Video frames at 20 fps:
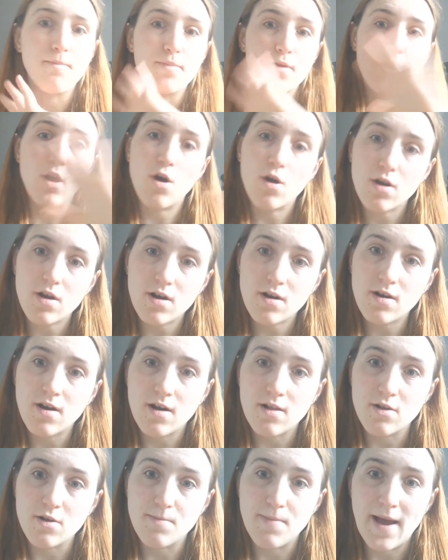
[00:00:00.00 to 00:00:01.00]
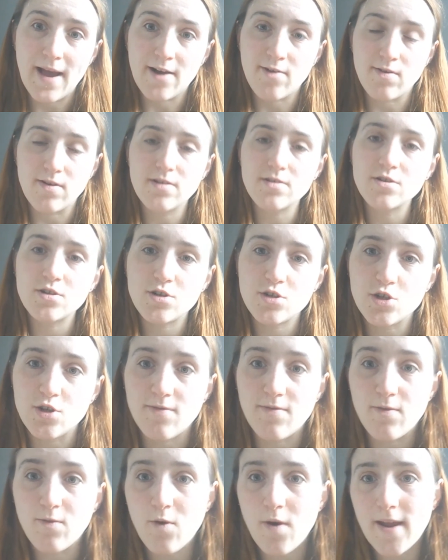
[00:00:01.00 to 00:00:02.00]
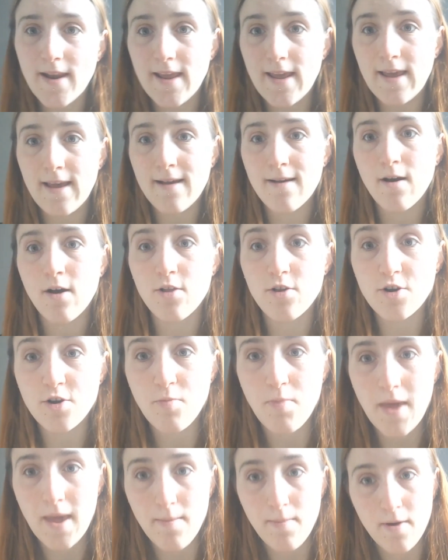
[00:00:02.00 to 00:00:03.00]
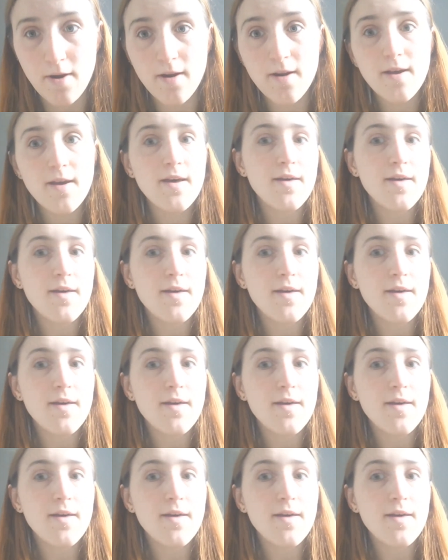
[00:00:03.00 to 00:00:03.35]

block colour background, so if you've got any coloured paper,